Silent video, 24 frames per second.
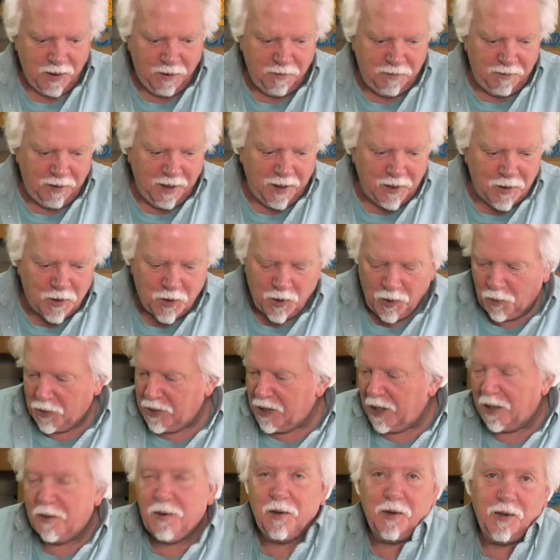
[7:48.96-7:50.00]
fancy or
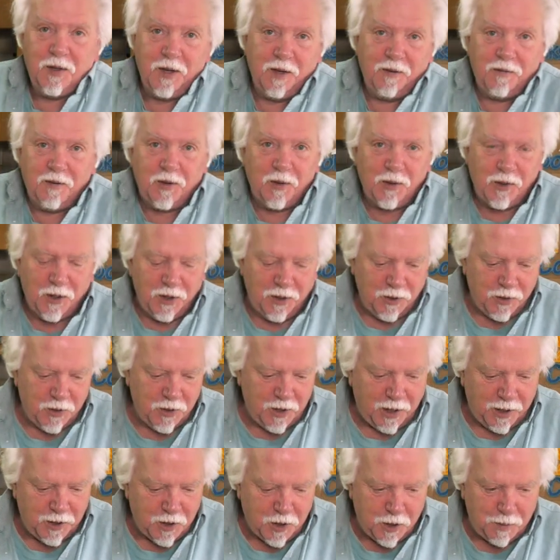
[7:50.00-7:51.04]
decorative because it just
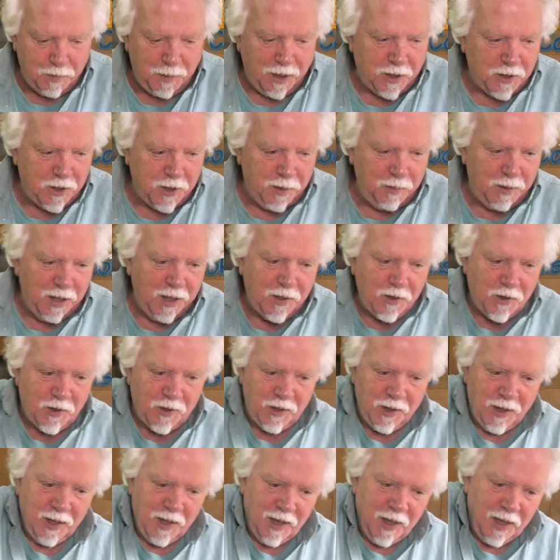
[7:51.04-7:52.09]
gets smashed to
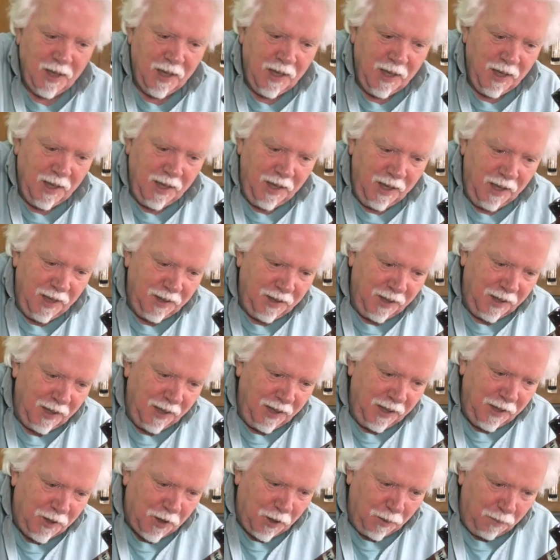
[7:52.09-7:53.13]
bits in the
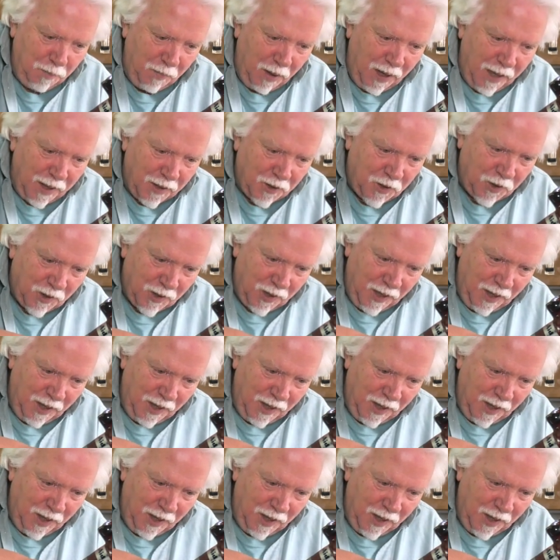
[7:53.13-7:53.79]
Eton mess